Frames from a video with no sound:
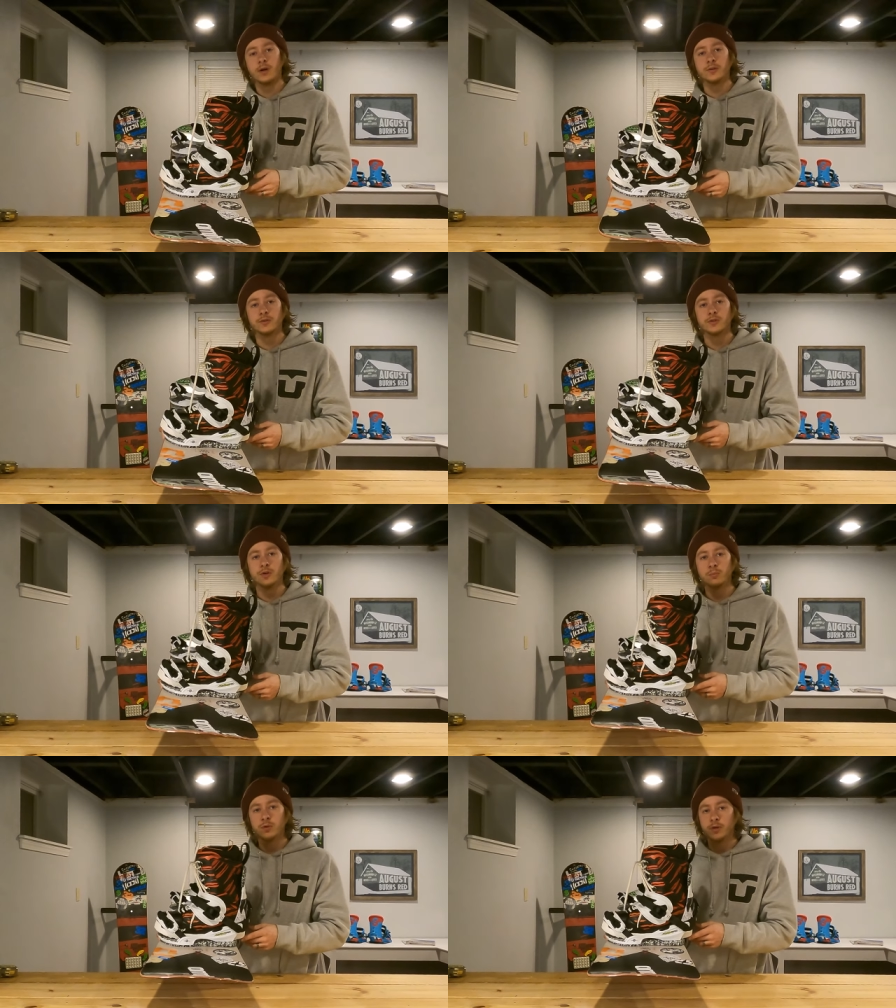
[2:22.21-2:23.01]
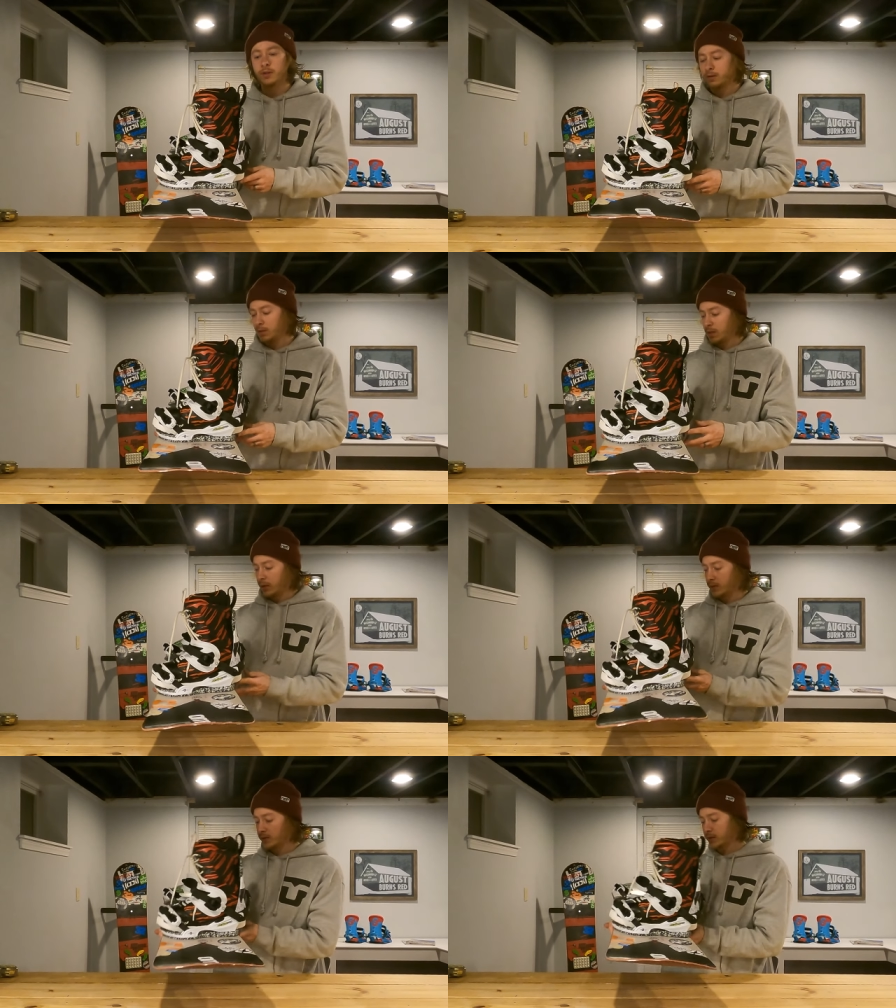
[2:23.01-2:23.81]
on your snowboard.
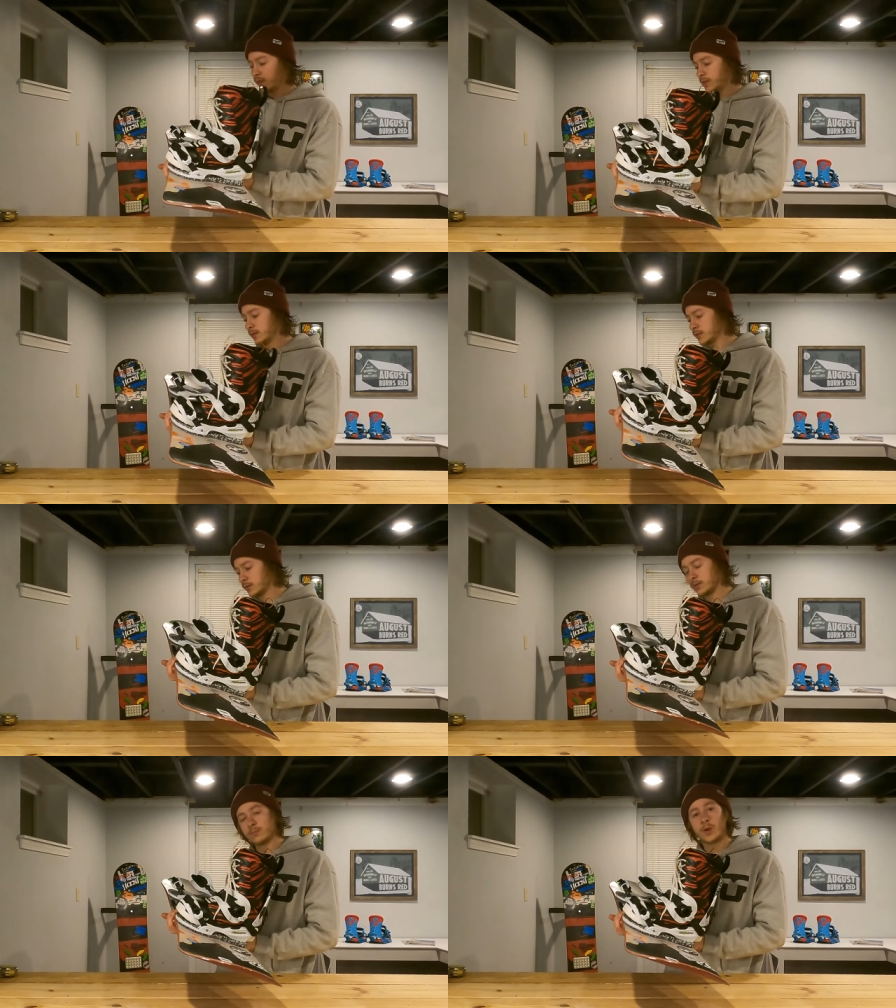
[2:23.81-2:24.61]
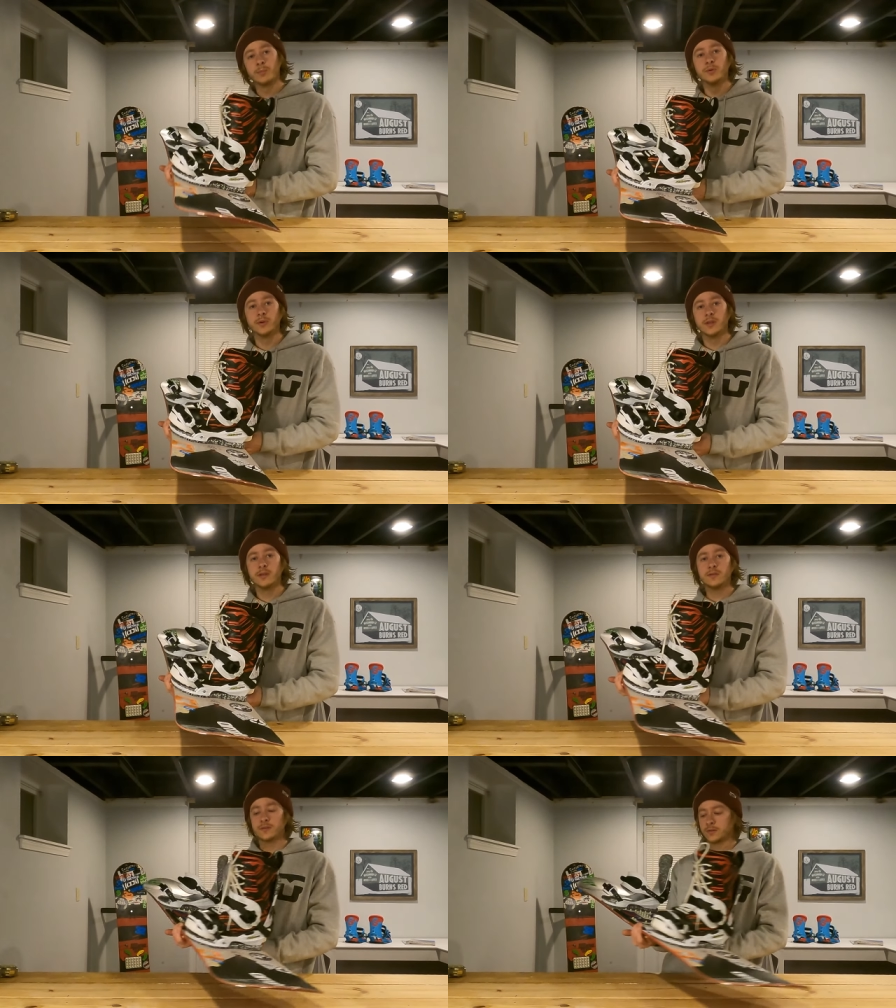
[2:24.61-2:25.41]
In this case, my boot
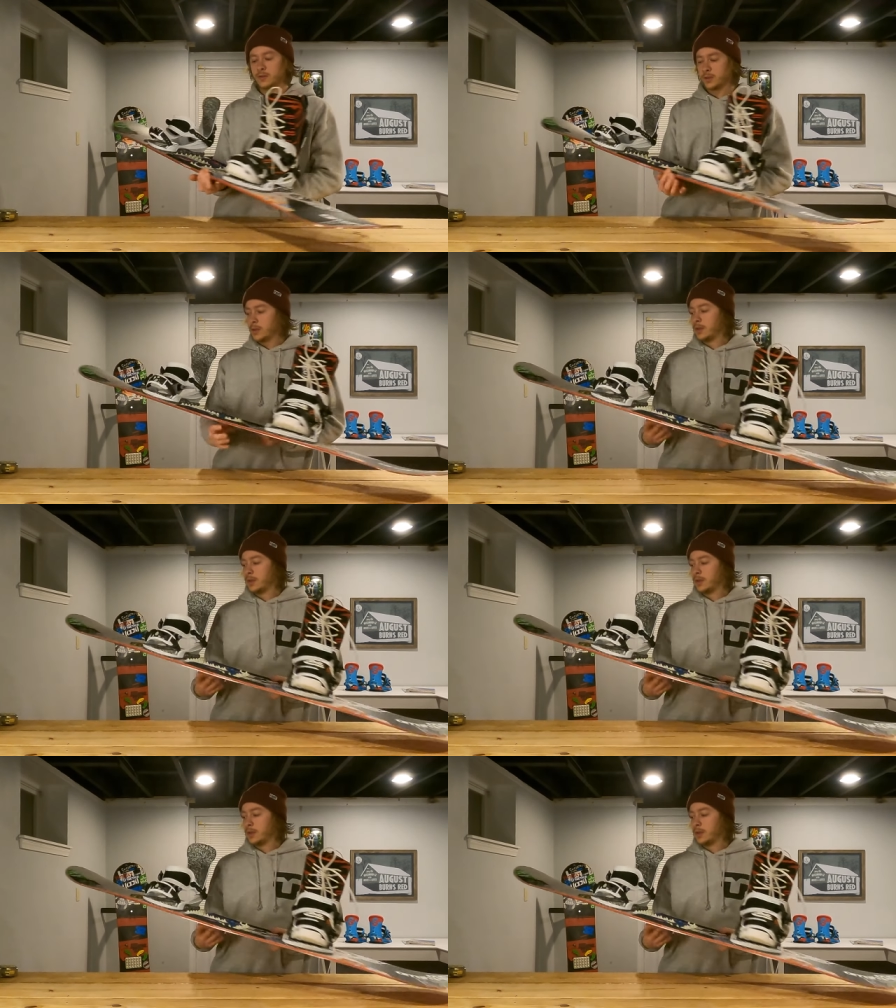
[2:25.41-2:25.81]
is.